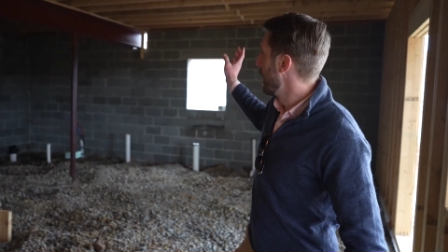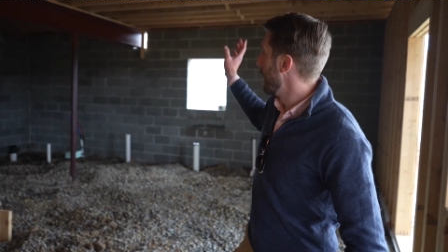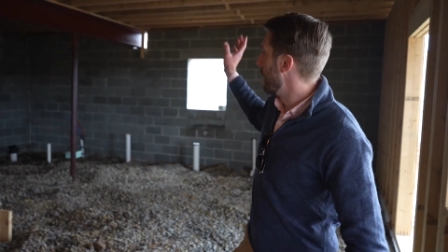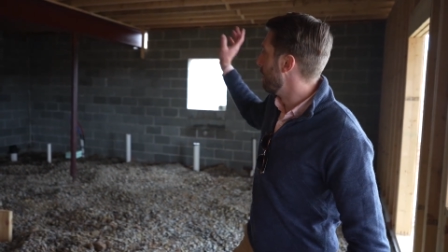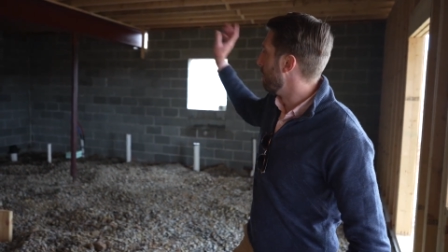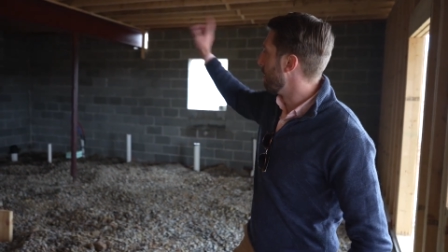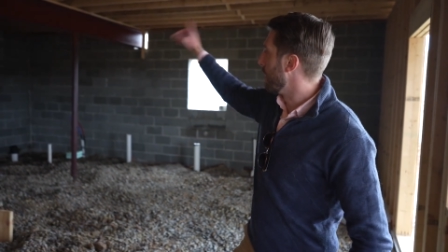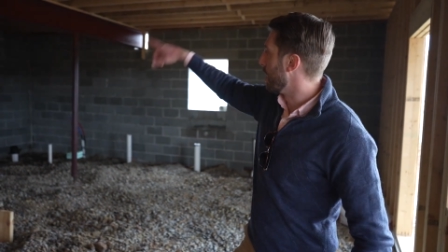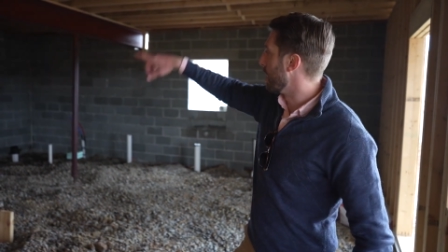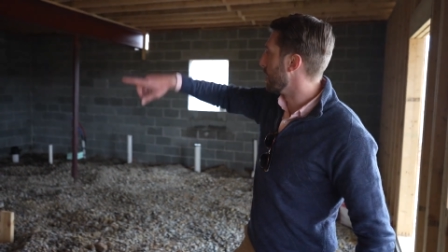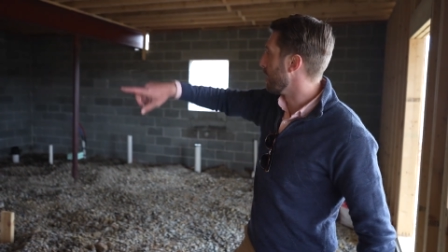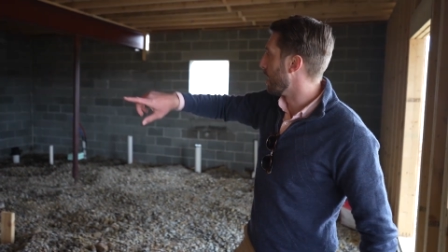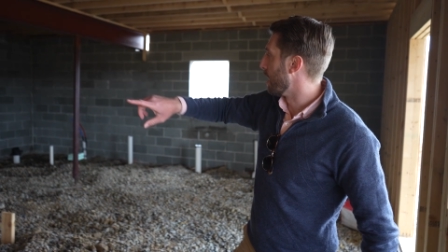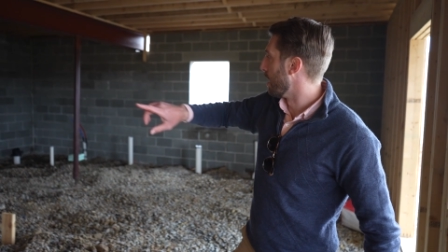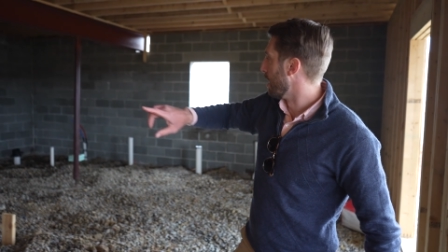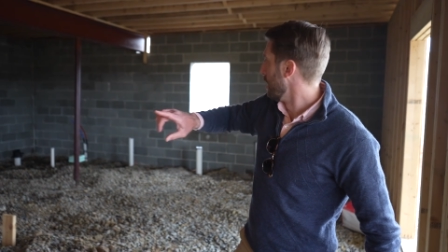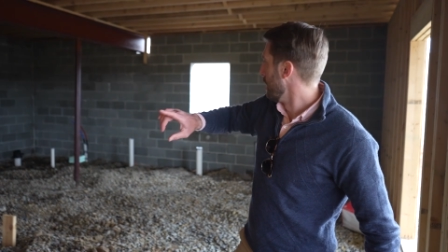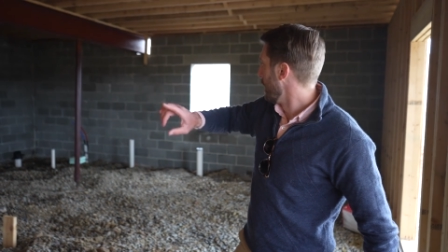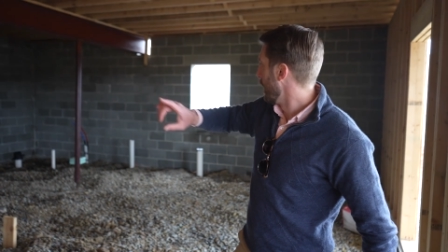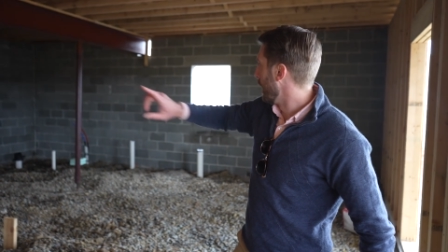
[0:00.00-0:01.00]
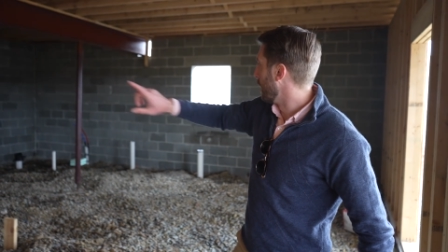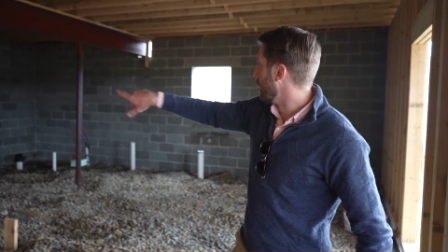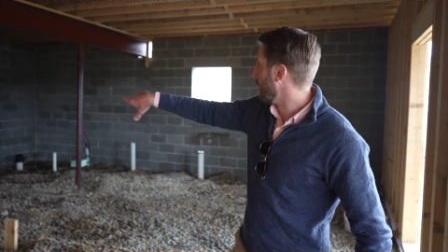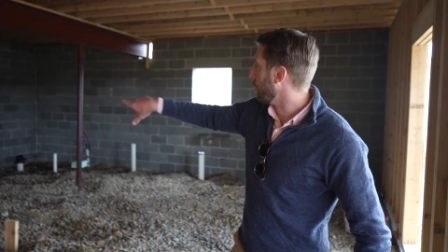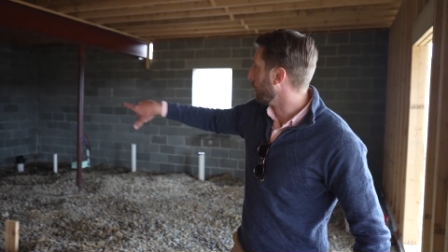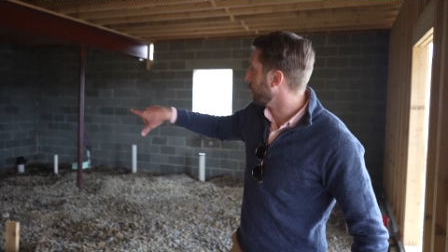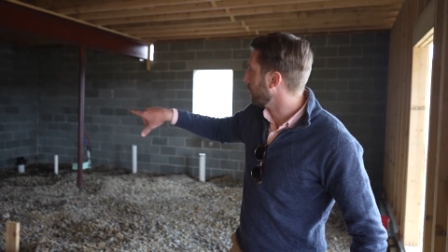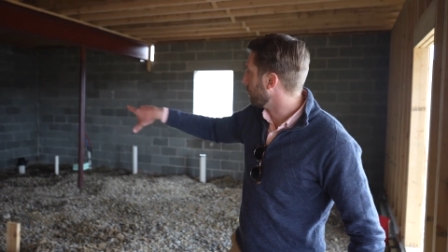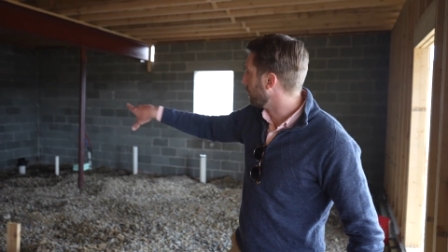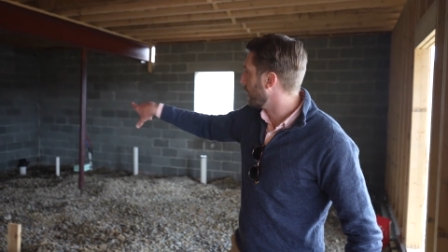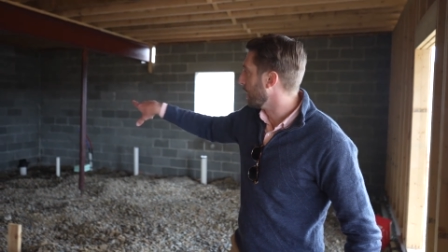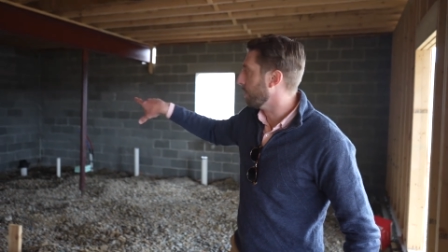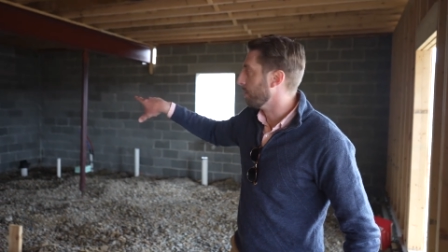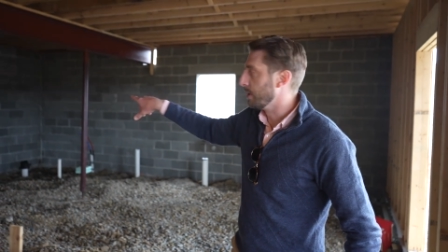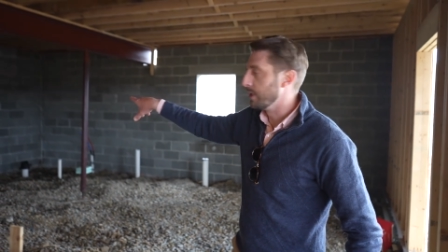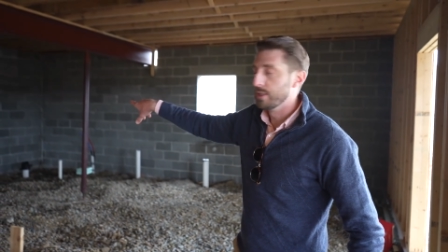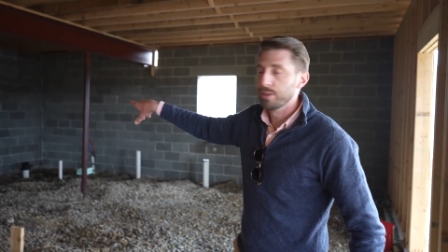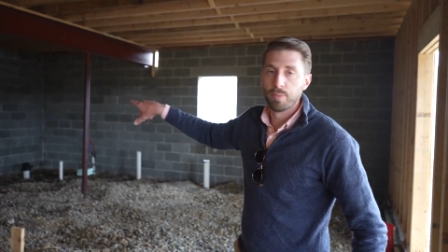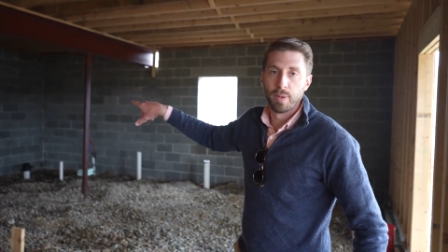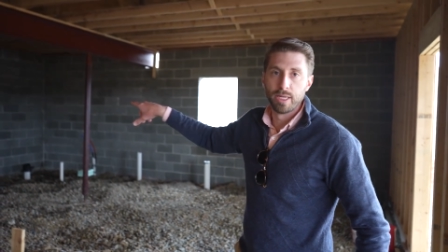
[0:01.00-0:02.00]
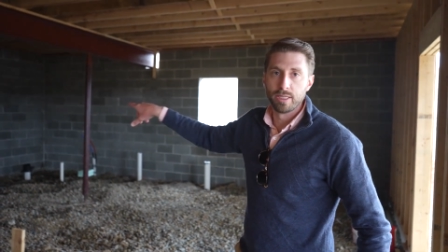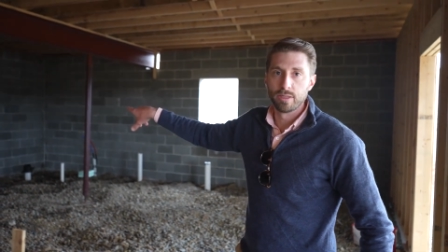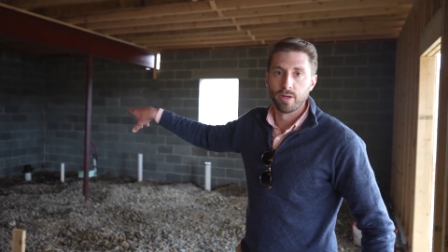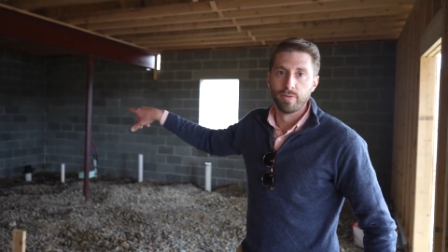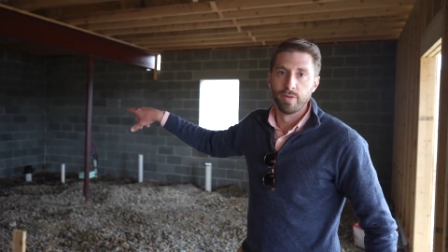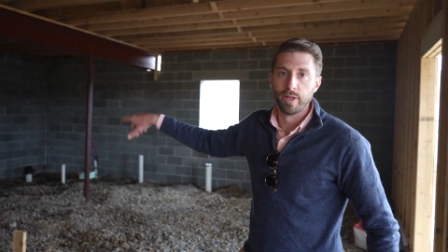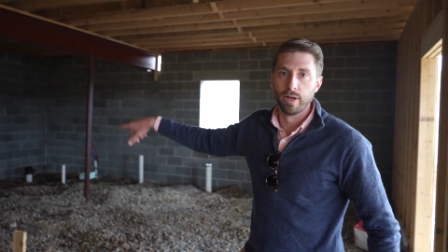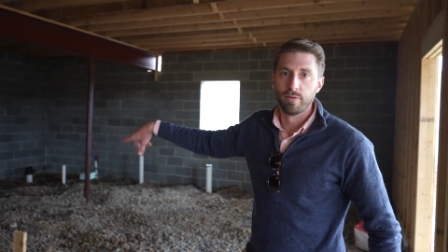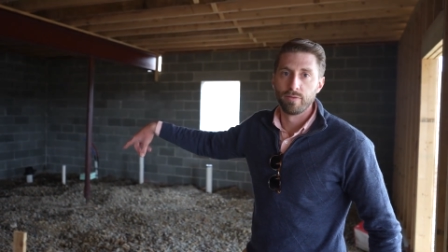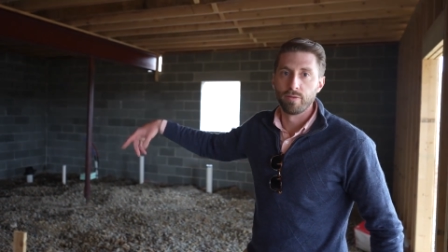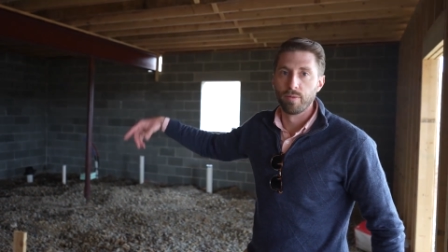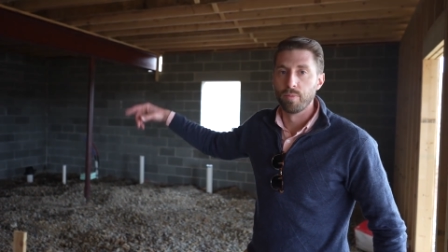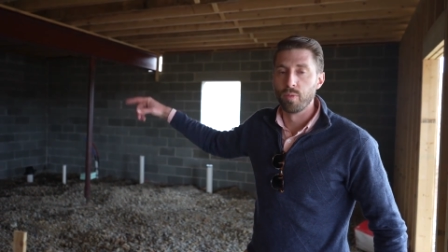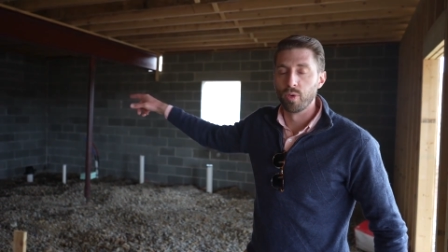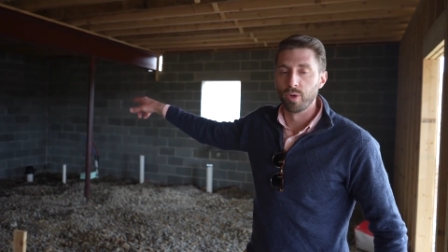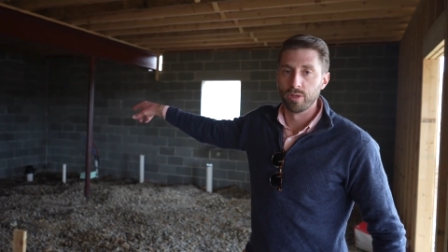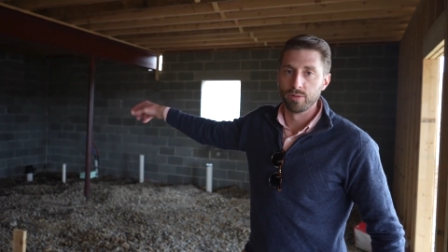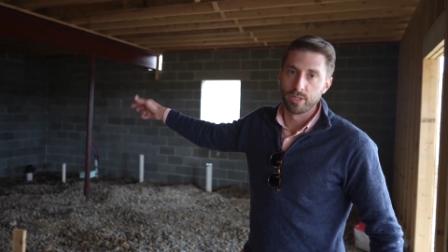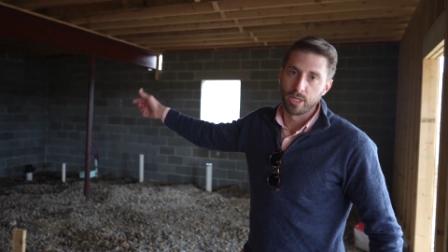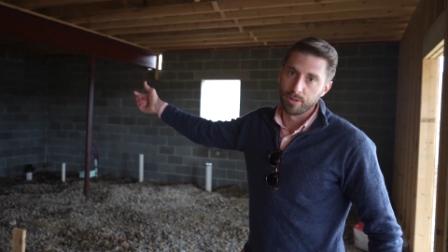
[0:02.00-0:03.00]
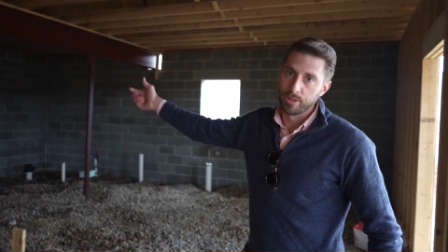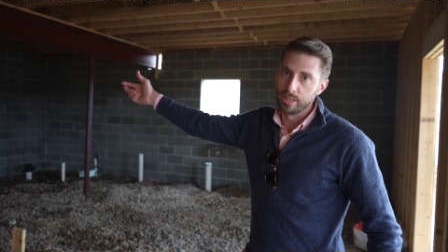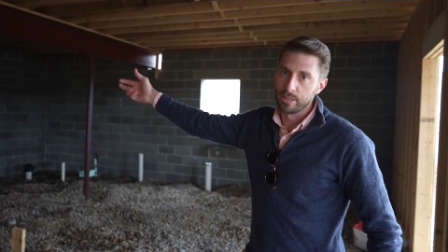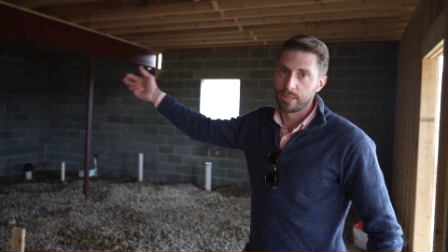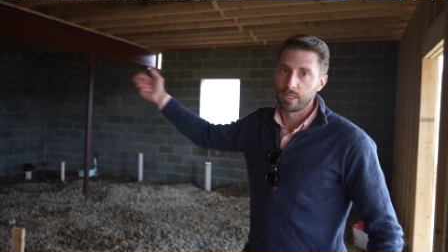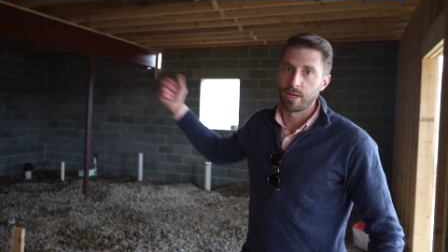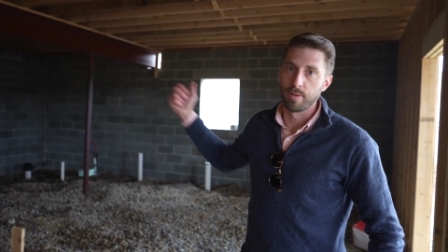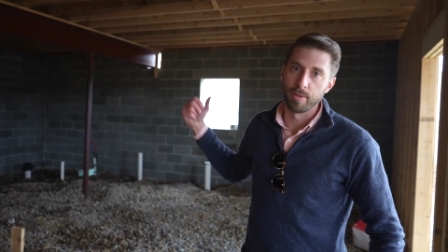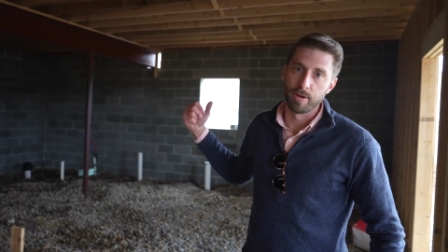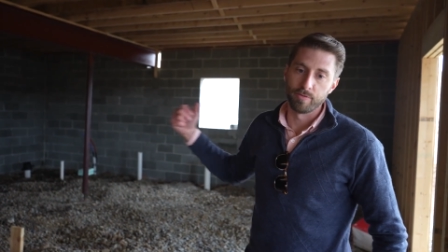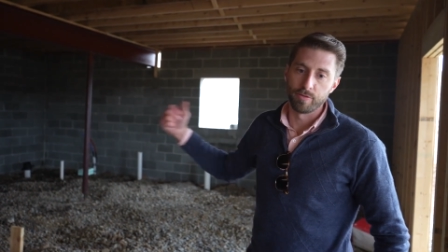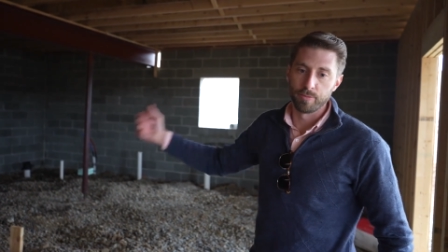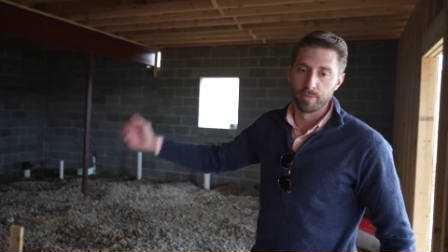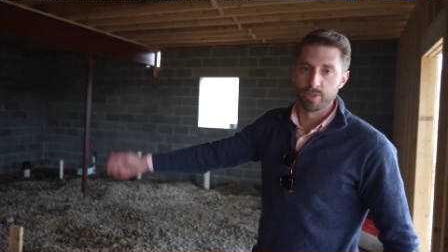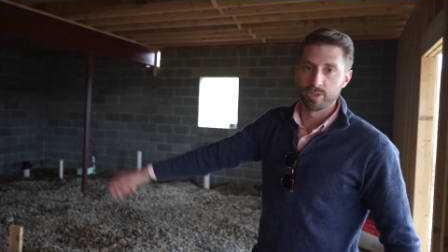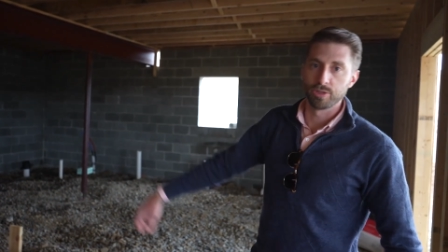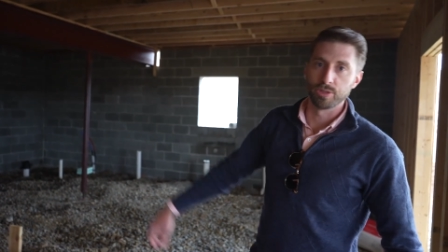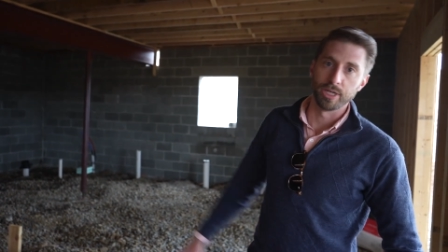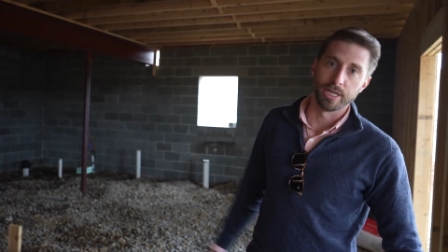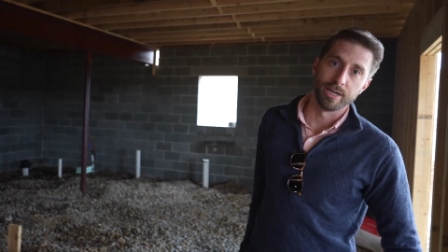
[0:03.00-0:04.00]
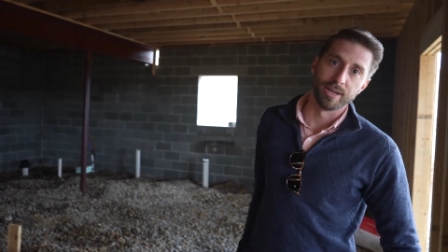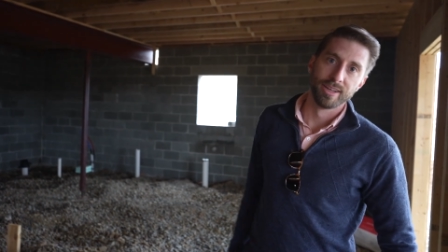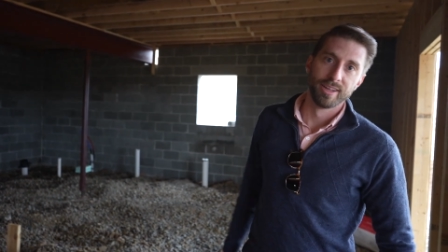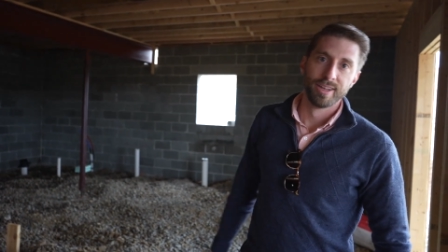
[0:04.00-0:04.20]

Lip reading: And then another utility space over there for more utilities to come in from the street.